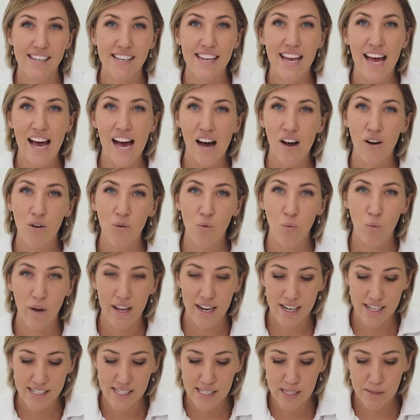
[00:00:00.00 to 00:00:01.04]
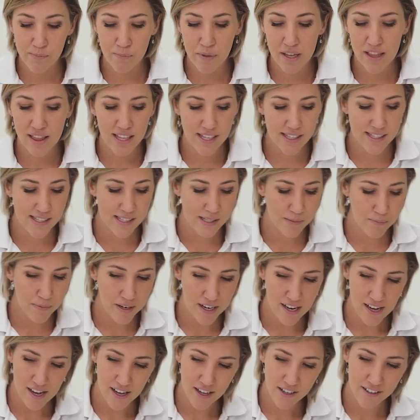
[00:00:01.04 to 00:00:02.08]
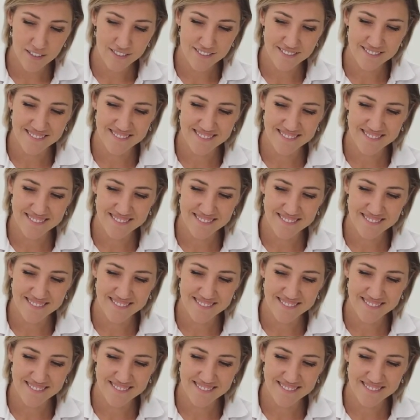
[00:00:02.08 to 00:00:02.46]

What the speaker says: Now, when I spin this spinner